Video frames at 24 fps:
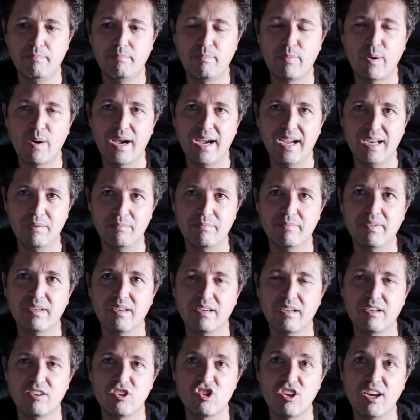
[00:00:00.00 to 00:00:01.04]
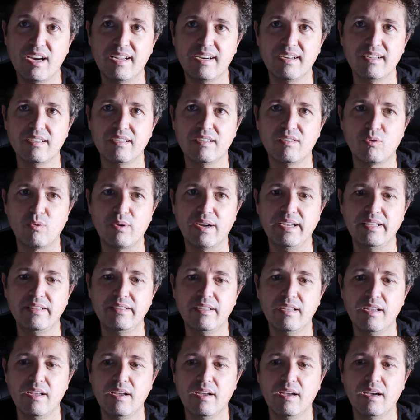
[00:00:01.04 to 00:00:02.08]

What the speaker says: prime channel, right?